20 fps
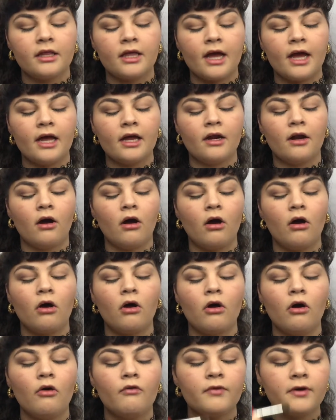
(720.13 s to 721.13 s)
that
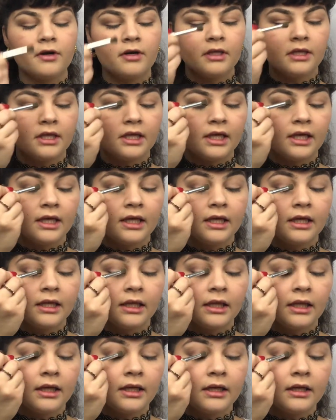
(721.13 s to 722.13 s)
all over the
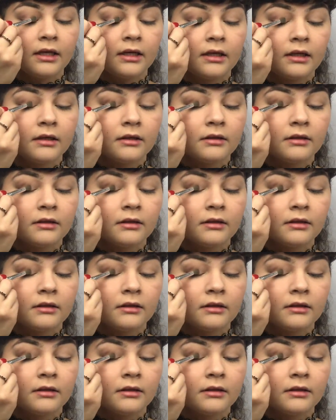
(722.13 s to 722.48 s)
lid.